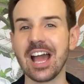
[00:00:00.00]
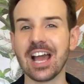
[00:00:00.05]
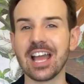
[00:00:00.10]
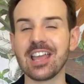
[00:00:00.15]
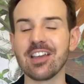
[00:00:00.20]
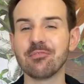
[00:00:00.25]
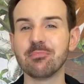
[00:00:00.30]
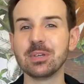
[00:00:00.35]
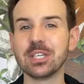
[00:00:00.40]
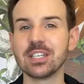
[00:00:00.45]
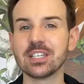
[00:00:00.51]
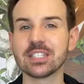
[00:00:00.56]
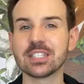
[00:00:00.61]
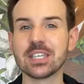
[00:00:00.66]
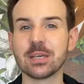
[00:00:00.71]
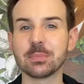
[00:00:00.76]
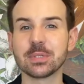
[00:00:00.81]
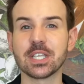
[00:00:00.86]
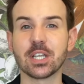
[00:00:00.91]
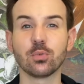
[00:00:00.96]
I have been a
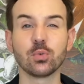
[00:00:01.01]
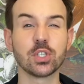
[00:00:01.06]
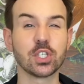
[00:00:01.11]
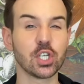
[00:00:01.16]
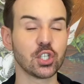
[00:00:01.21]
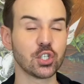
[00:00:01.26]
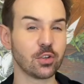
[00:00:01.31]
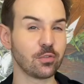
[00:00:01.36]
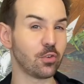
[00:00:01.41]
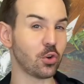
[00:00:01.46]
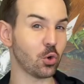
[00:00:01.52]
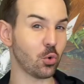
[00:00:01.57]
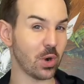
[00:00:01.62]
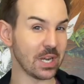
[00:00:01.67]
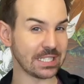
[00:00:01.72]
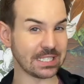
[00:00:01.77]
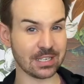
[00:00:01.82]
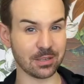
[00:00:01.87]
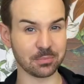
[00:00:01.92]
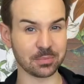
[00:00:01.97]
stem cell researcher for
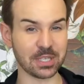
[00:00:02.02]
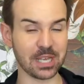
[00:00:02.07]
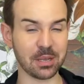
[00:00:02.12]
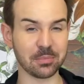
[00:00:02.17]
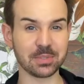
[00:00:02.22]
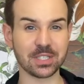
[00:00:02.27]
quite some time,